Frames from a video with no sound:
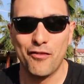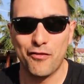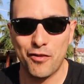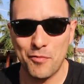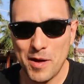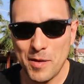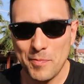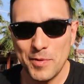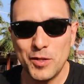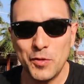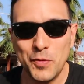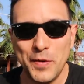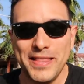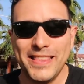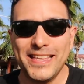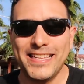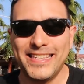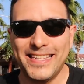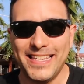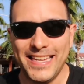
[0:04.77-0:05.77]
from my
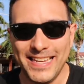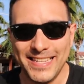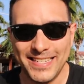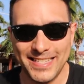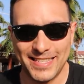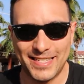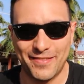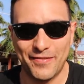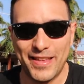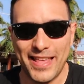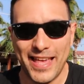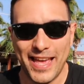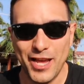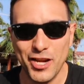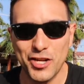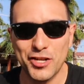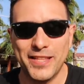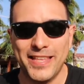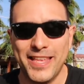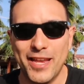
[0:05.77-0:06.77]
between the seasons
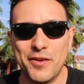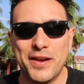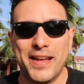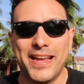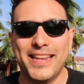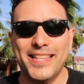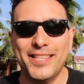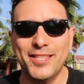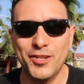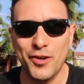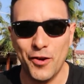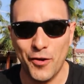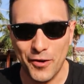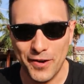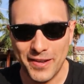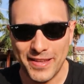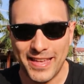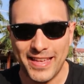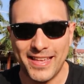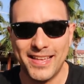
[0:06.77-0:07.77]
vacation here in
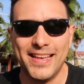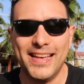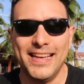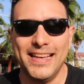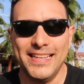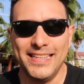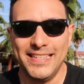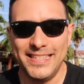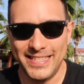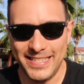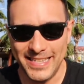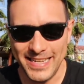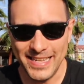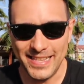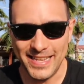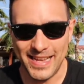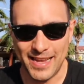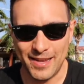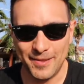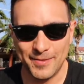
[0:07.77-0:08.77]
Turkey
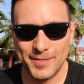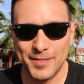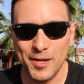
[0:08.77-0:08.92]
city.